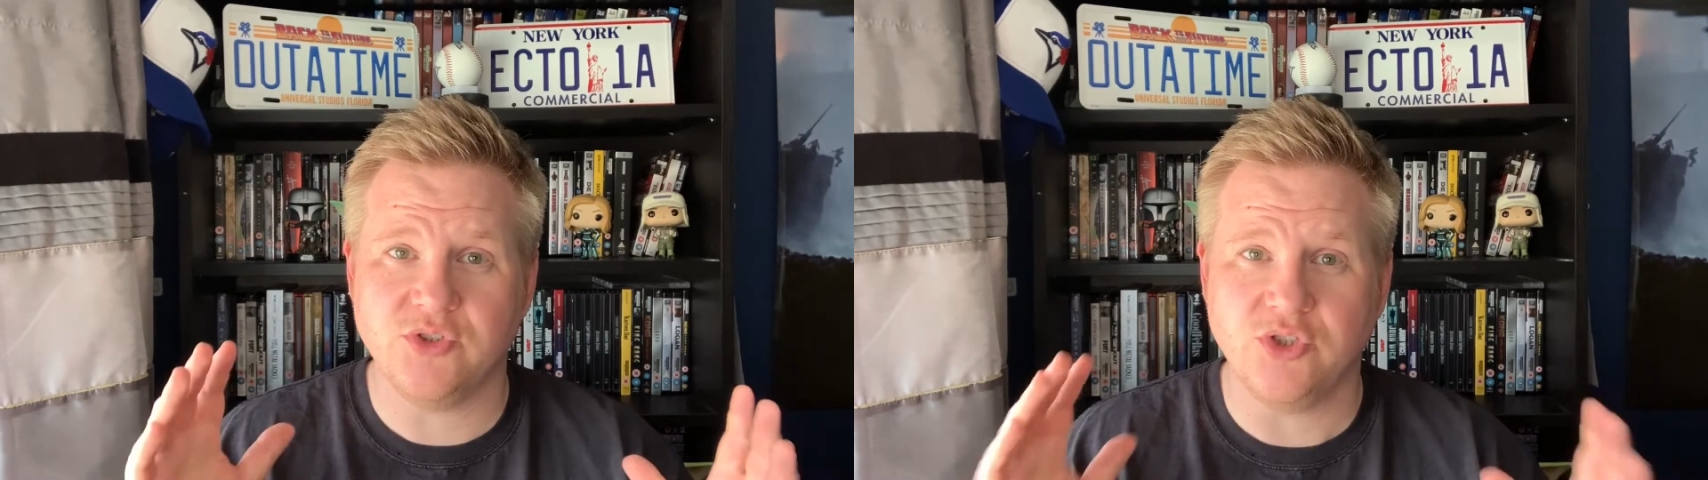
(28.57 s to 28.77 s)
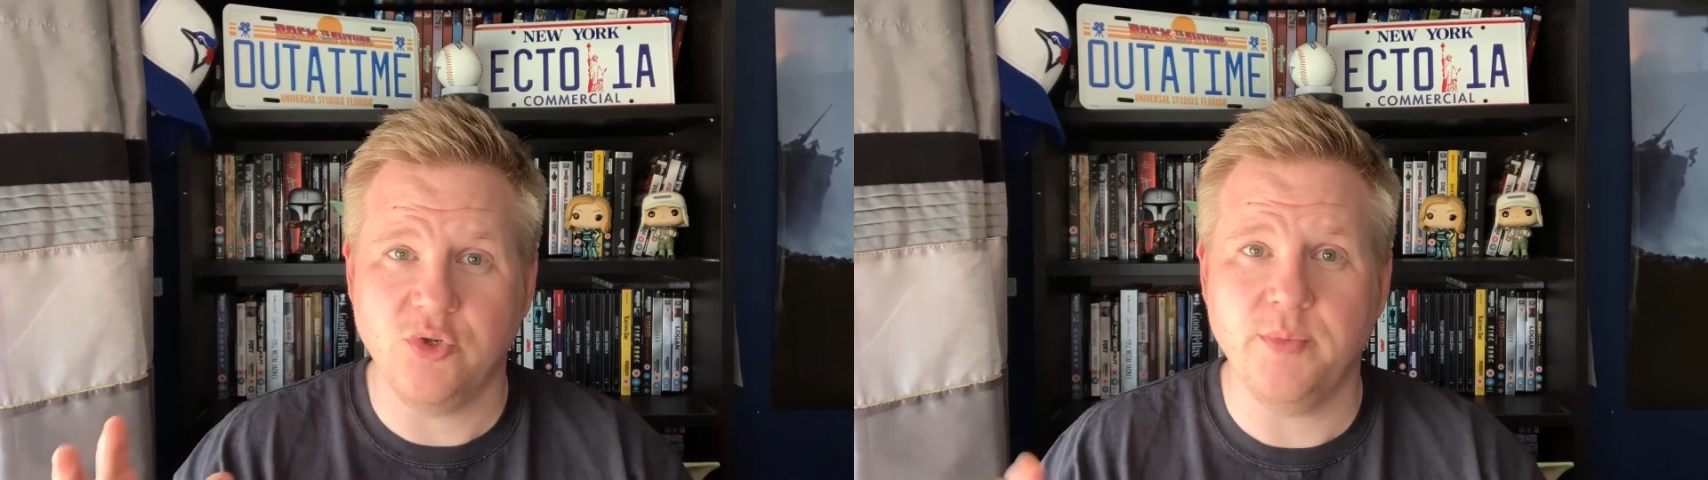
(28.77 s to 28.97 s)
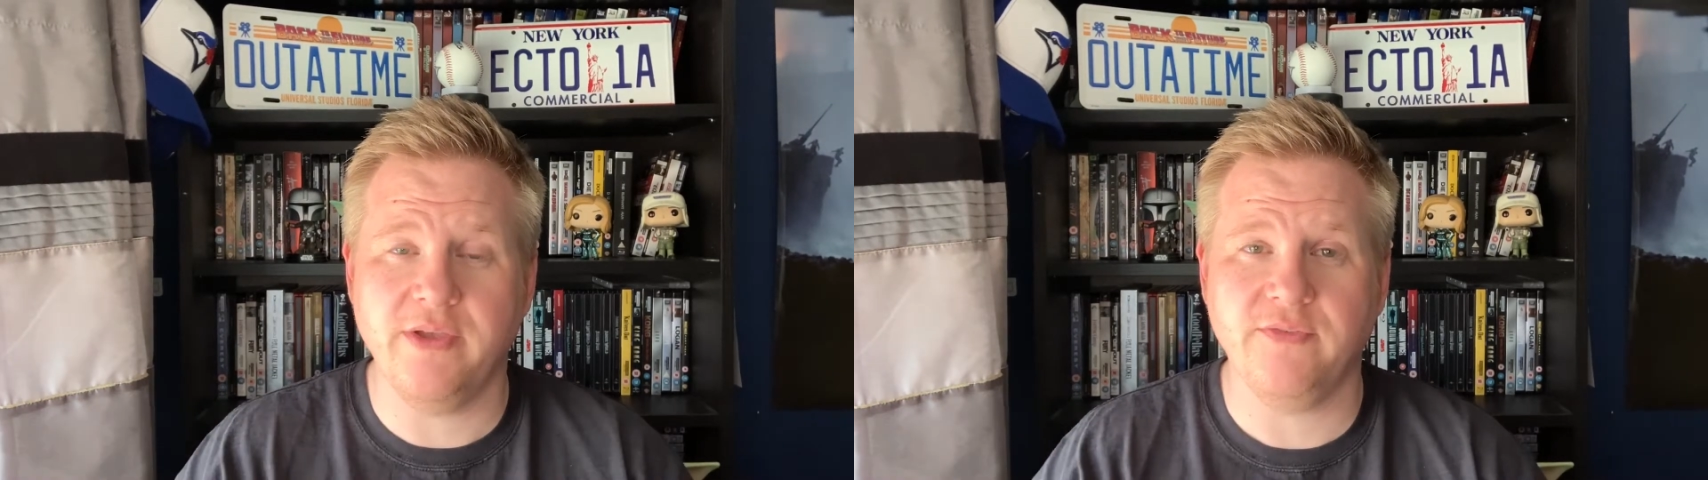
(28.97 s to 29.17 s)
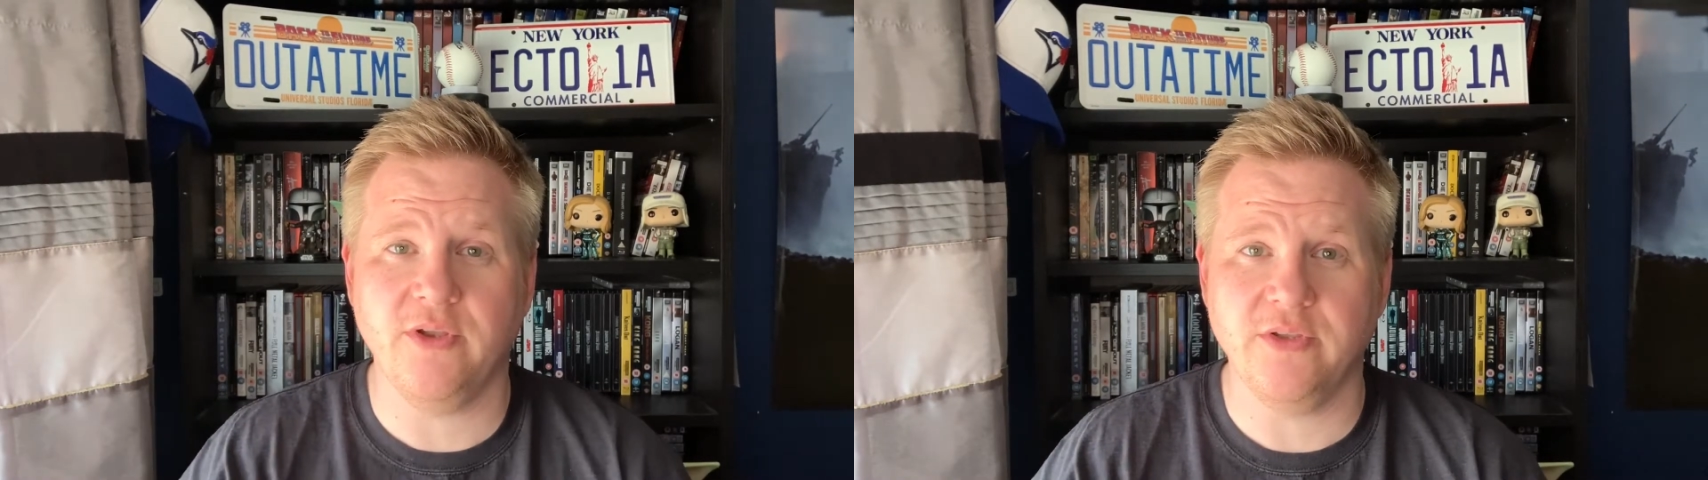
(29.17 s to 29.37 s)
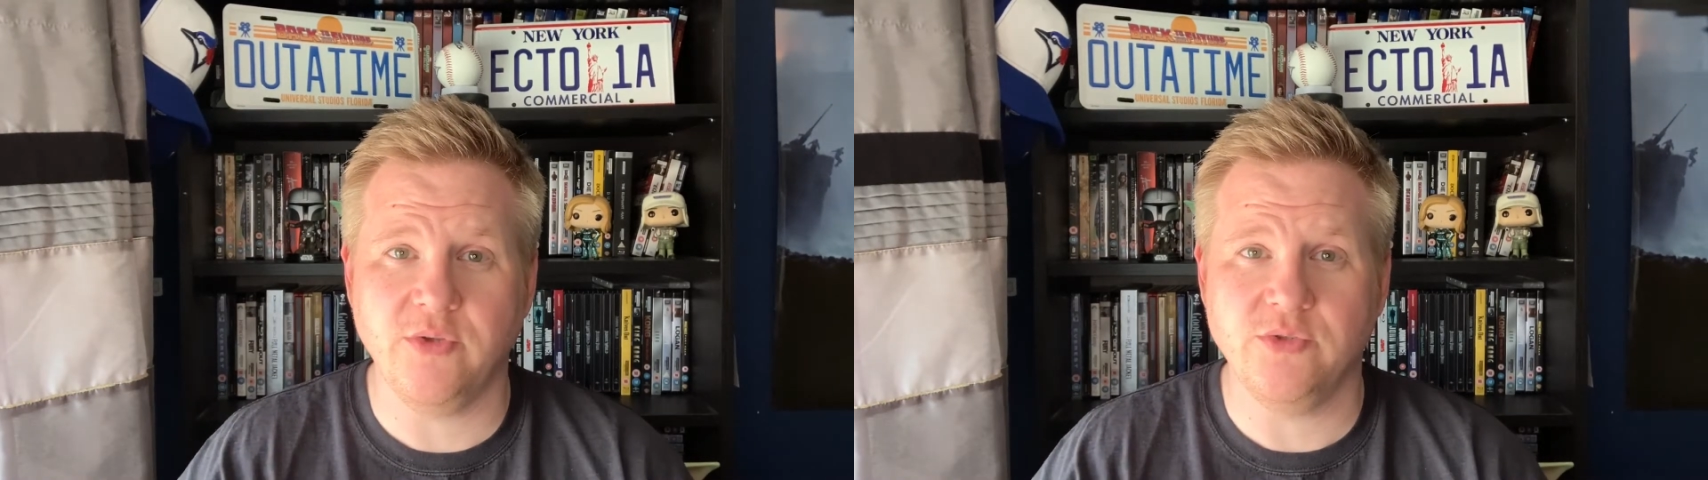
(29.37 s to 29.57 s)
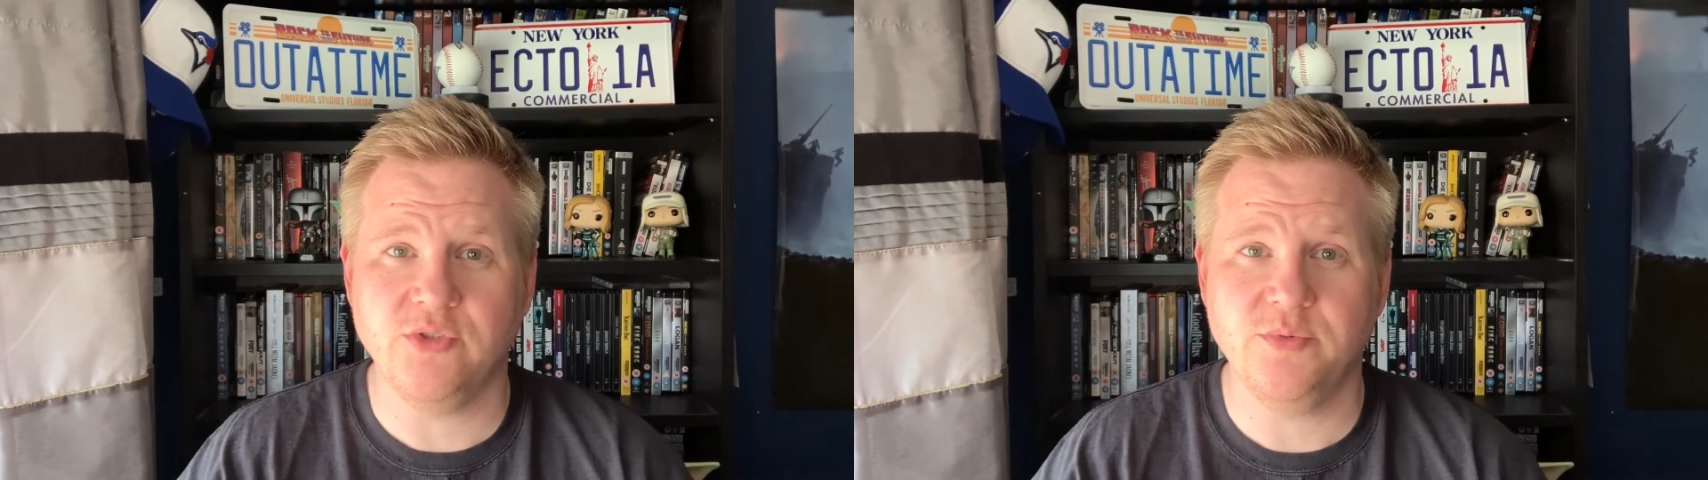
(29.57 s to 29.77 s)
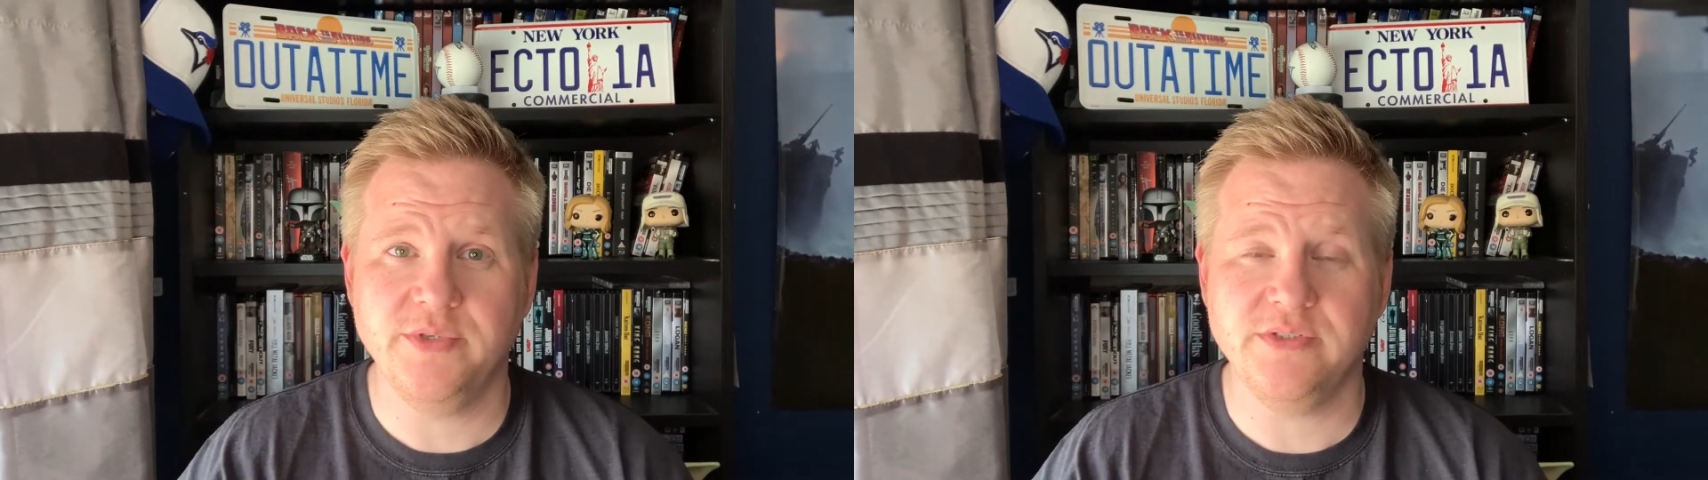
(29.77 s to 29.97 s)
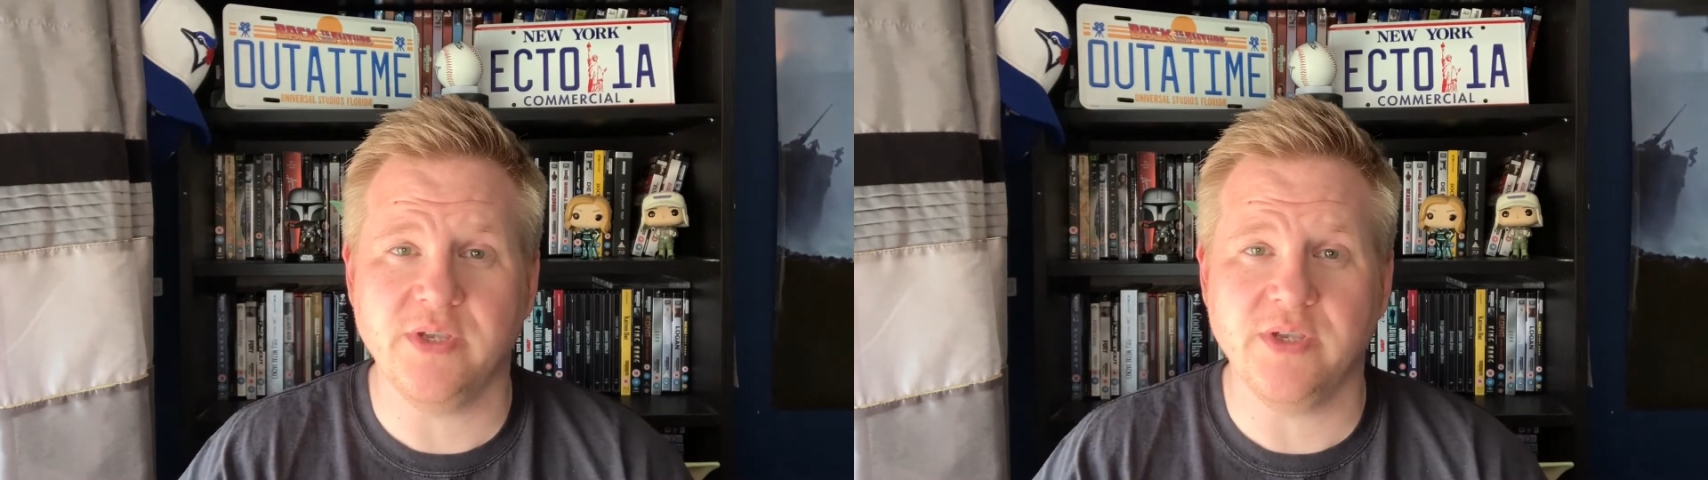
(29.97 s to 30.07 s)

two of my fellow YouTubers,